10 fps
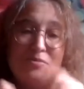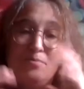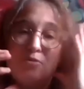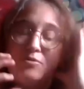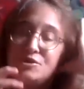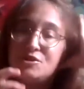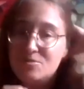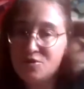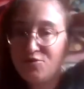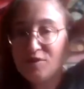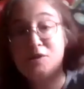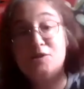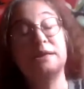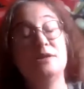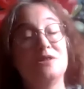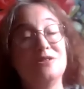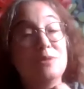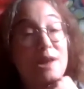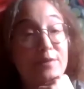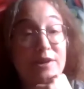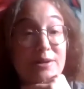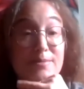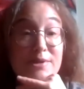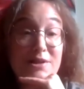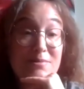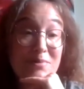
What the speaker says: boredom or frustration or whatever comes up.